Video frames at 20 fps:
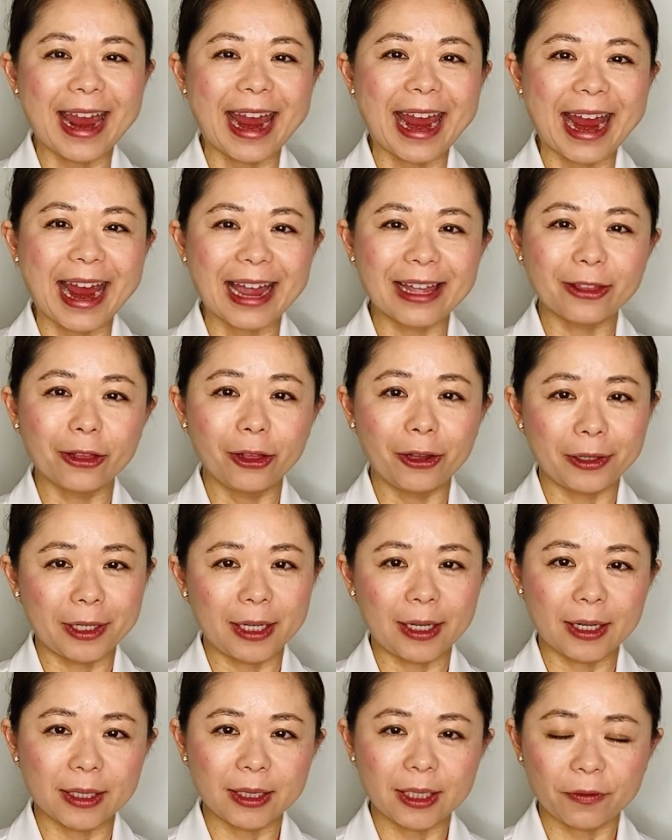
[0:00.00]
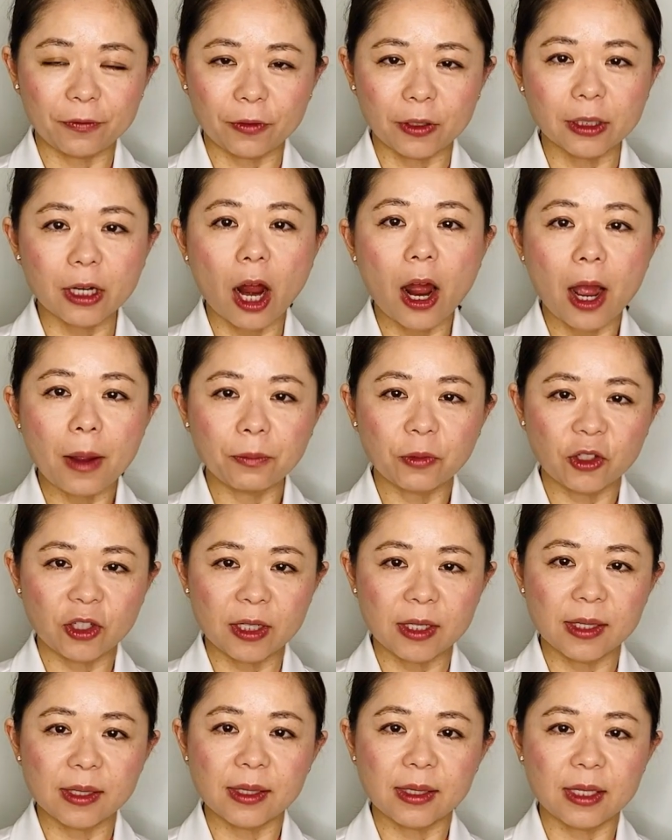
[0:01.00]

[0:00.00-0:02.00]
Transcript: and looking at different options,